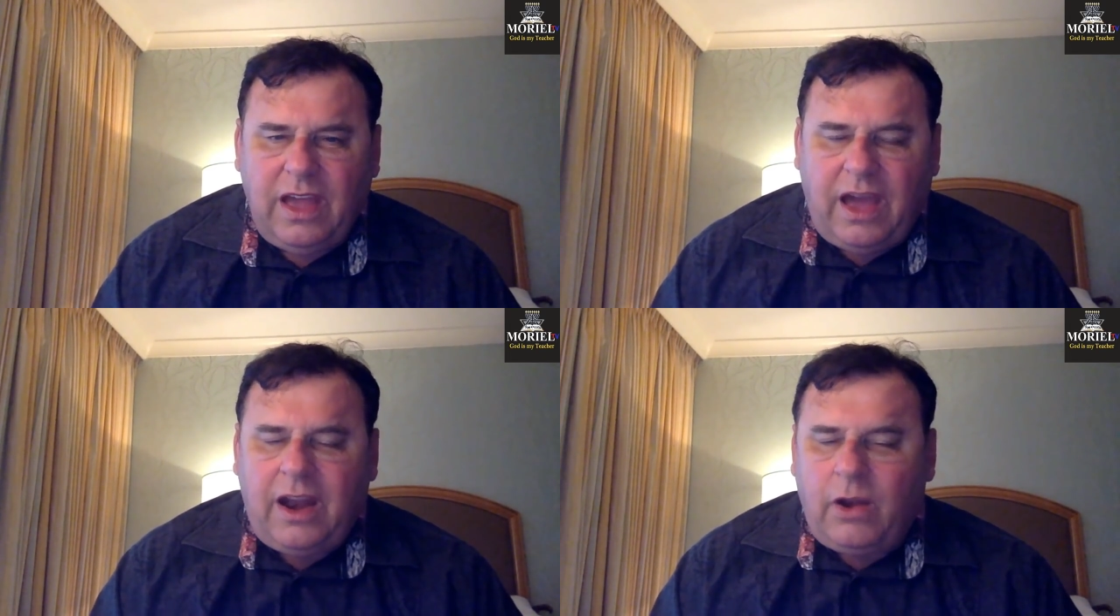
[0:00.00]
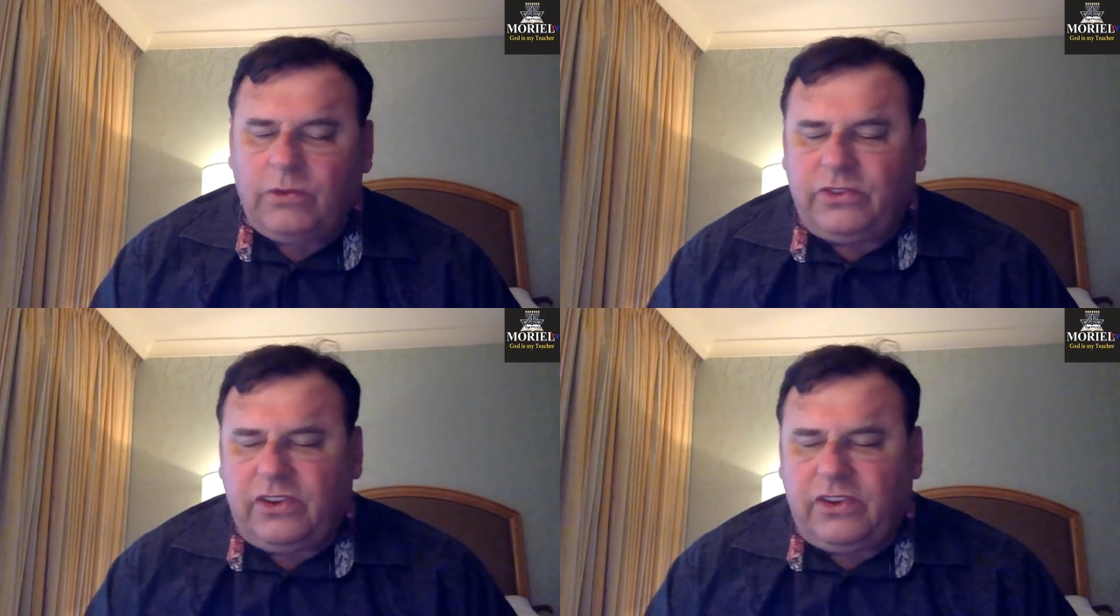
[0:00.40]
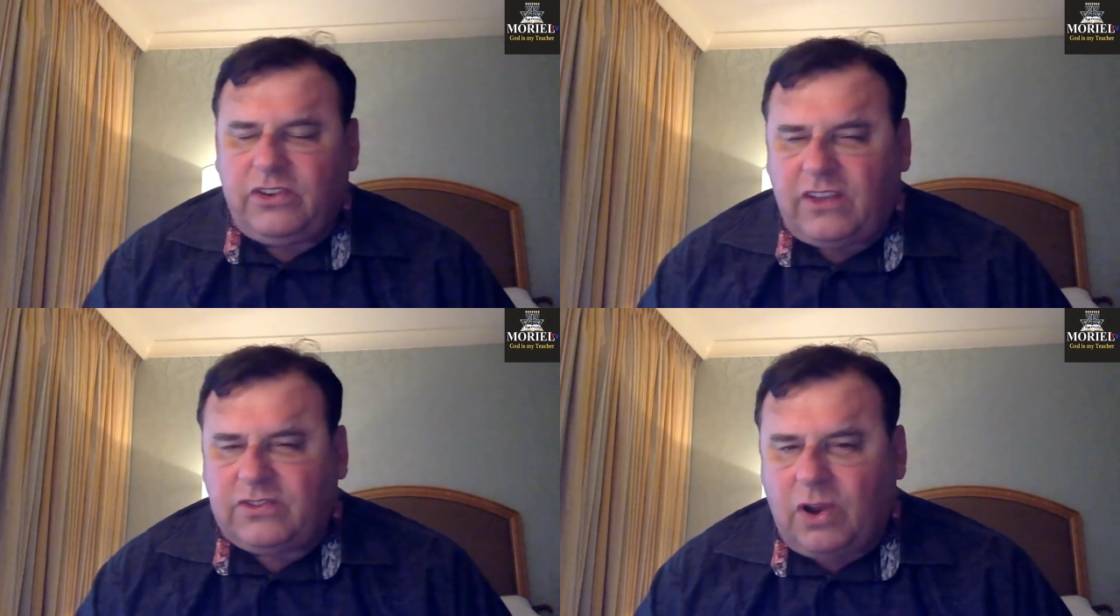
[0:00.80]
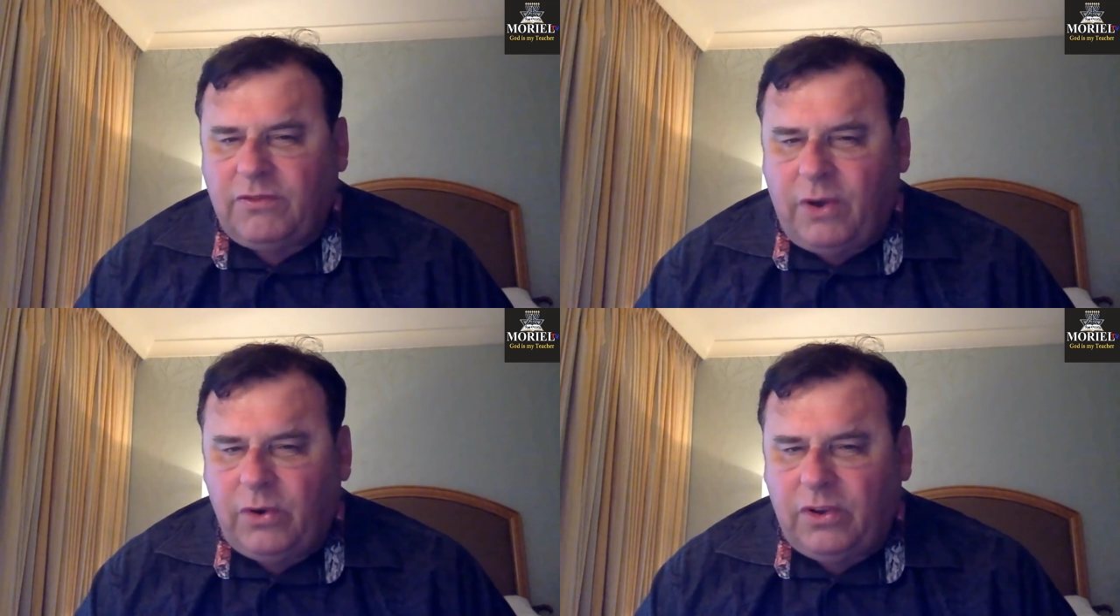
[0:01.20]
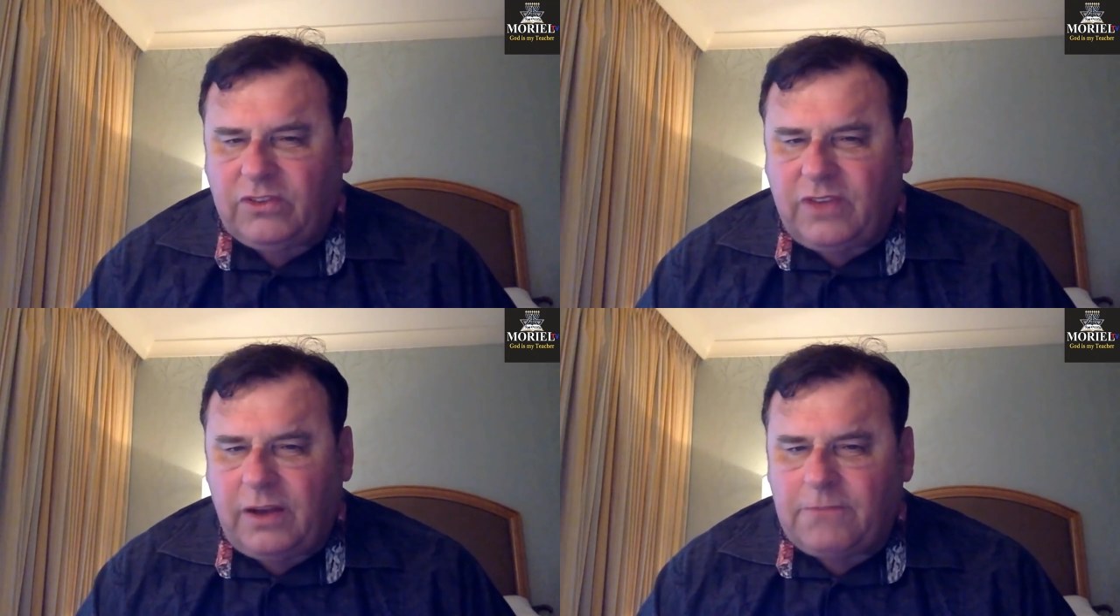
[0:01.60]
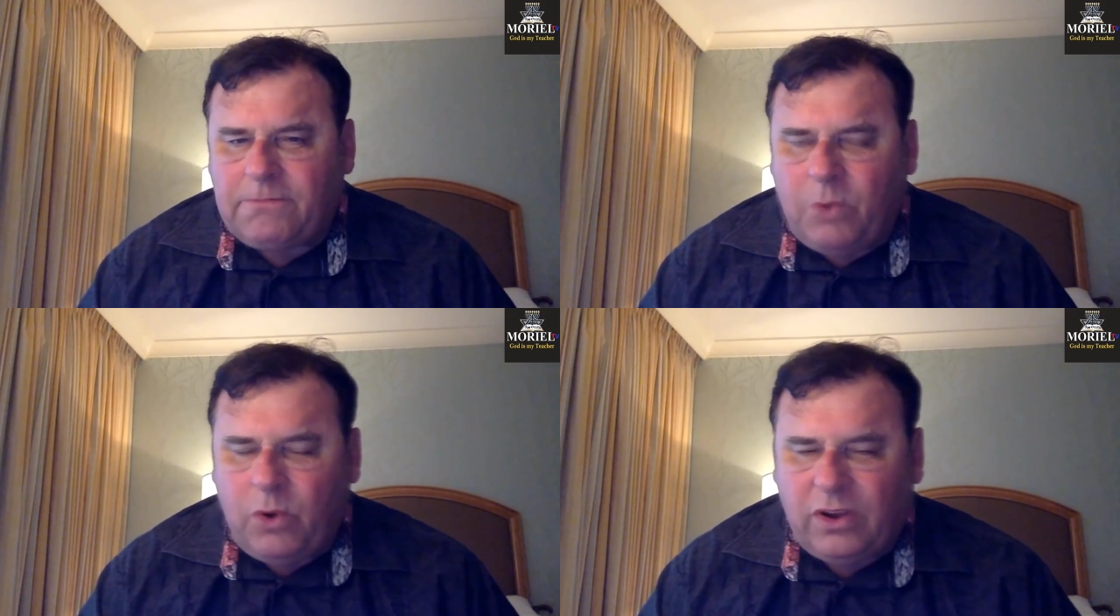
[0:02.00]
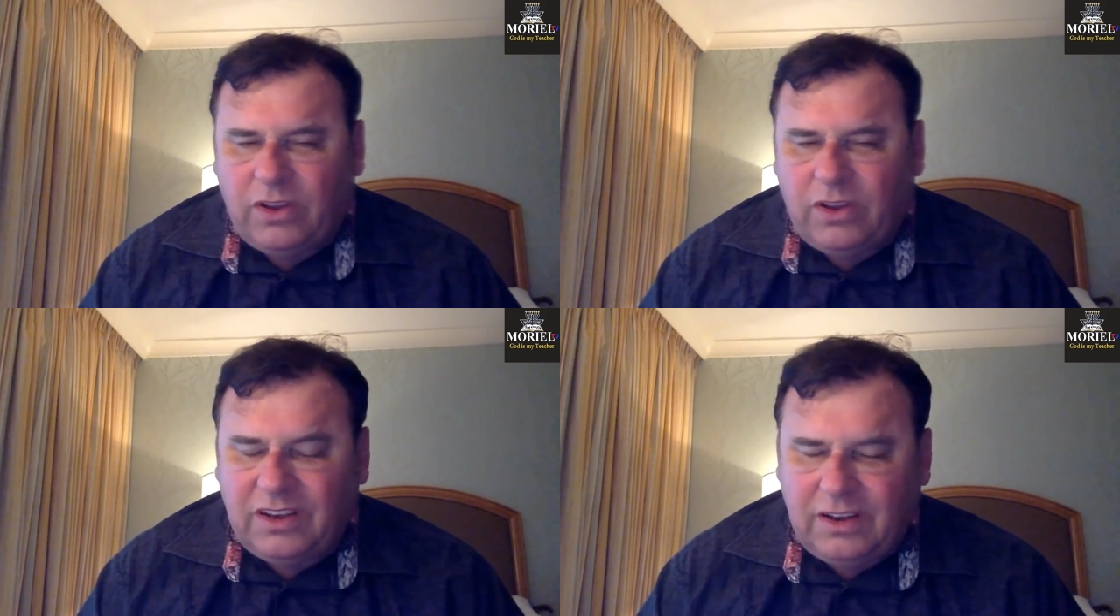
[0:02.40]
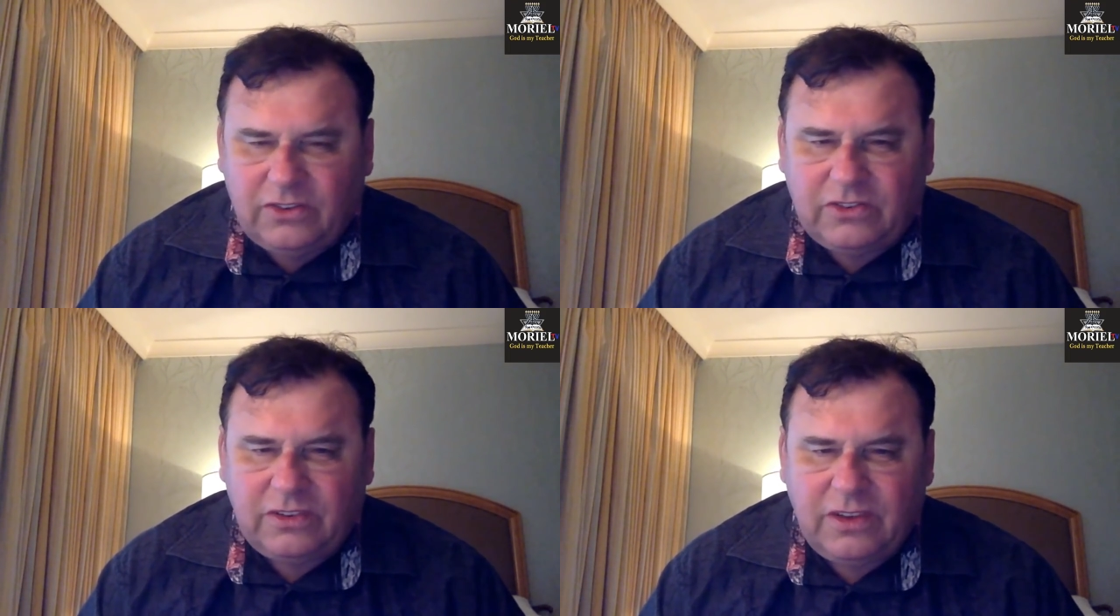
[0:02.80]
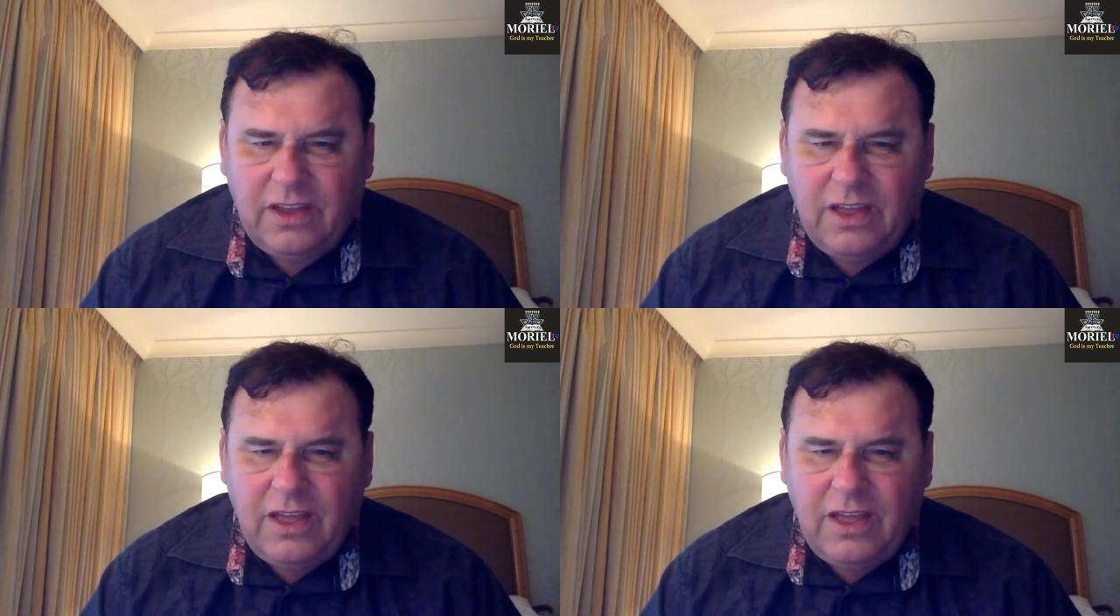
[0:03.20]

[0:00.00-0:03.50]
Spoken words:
and I don't suggest our vote is not important, it is.